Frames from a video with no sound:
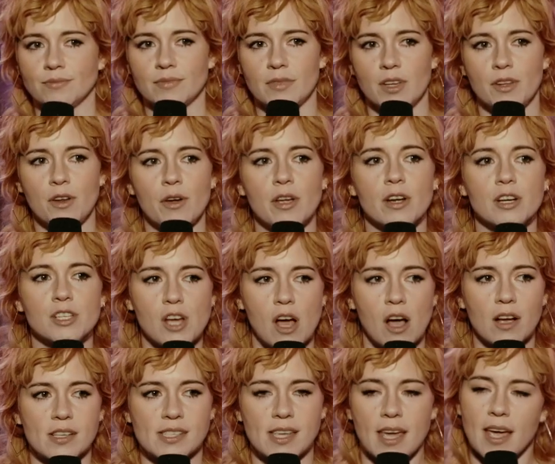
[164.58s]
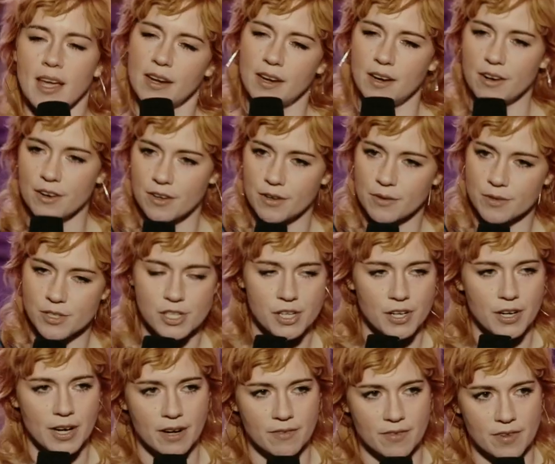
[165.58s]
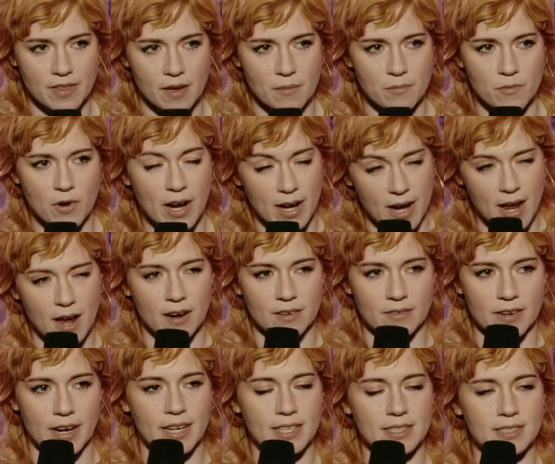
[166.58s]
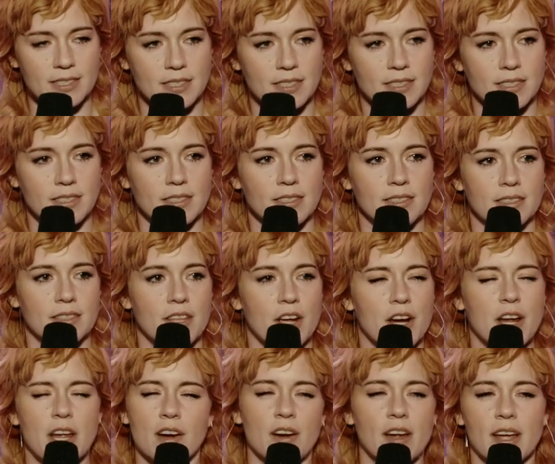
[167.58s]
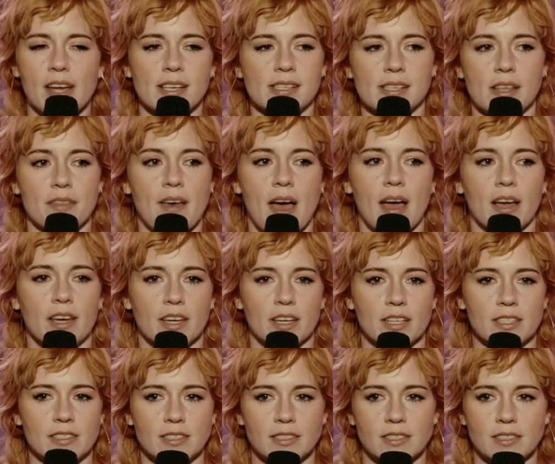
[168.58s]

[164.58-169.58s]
You know your dogs can't hear you cheering for them right now, right? Their hearing isn't that good.